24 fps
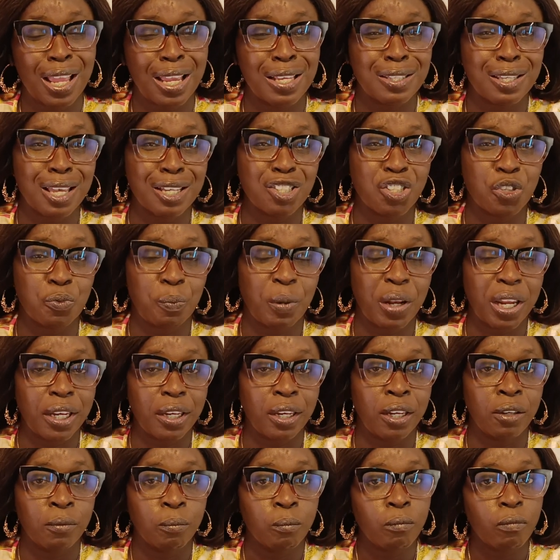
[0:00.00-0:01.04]
is
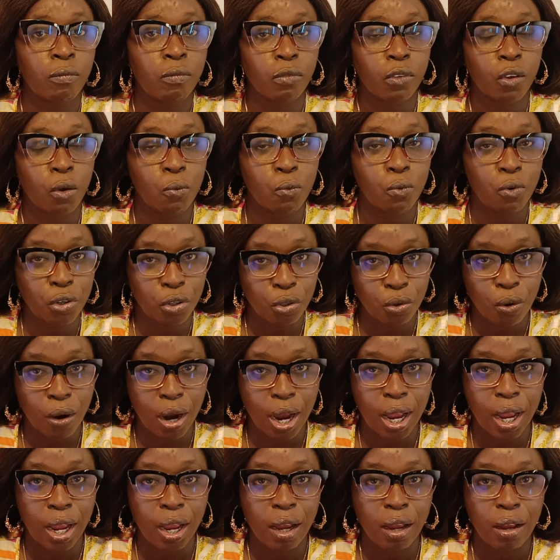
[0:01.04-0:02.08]
explaining who you
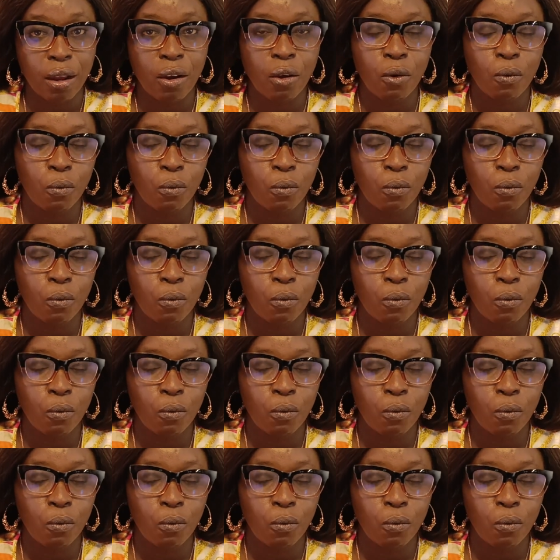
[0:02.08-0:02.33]
are,